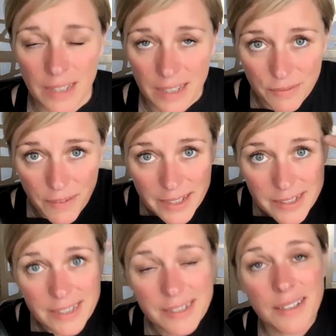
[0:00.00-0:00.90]
If
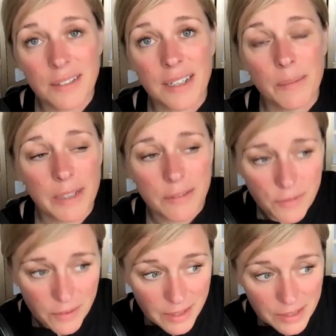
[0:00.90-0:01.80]
ideas are coming
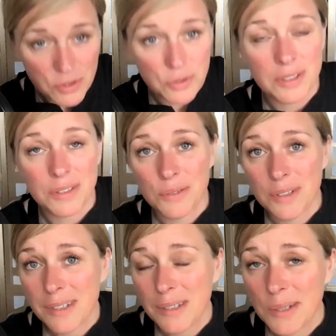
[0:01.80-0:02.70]
for things you could do,
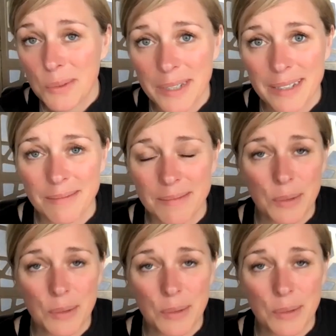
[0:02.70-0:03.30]
just do it.